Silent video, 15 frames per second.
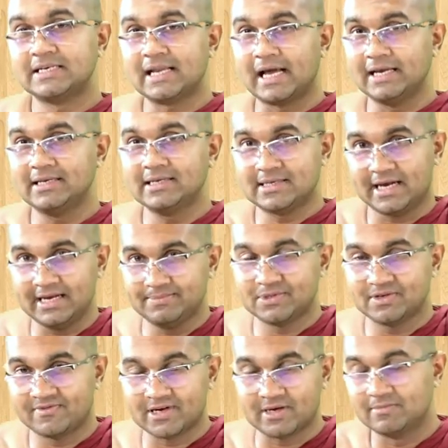9 types
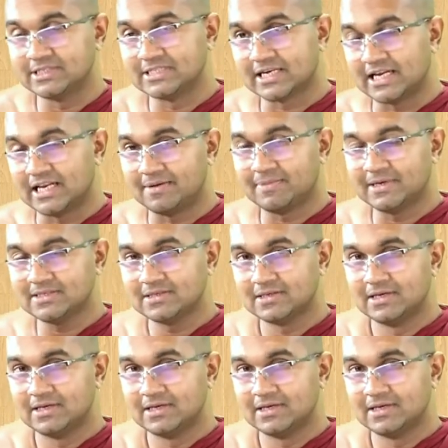of Kamaja Kalapas,